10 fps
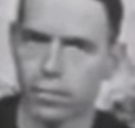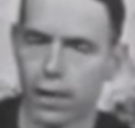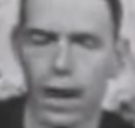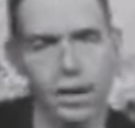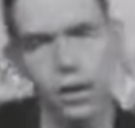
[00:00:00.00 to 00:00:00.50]

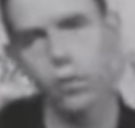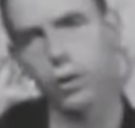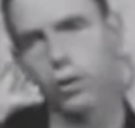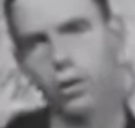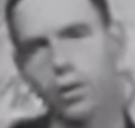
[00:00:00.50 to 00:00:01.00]
I know we
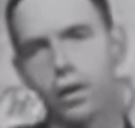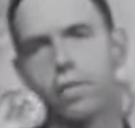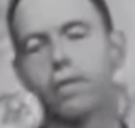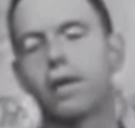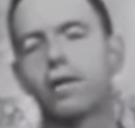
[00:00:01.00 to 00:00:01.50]
all think of
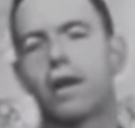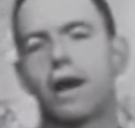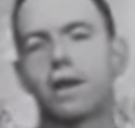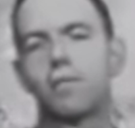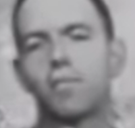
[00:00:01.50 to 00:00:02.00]
things like
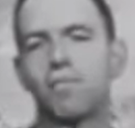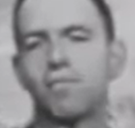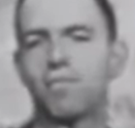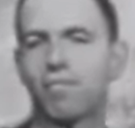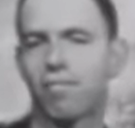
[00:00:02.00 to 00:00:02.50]

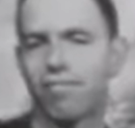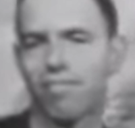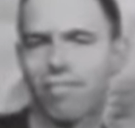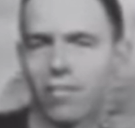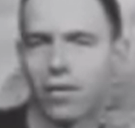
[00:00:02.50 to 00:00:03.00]

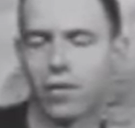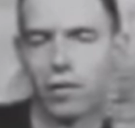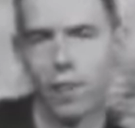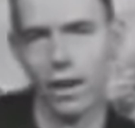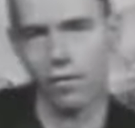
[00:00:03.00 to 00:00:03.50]
the
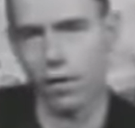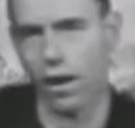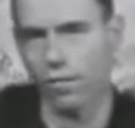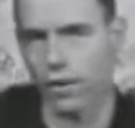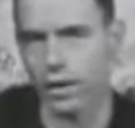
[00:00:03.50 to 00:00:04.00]
smell of
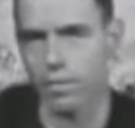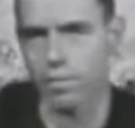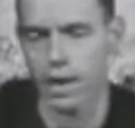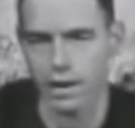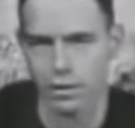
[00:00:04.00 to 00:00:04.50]
coffee and
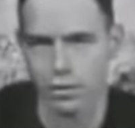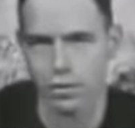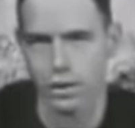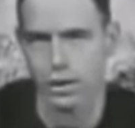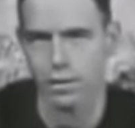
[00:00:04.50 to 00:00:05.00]
bacon cooking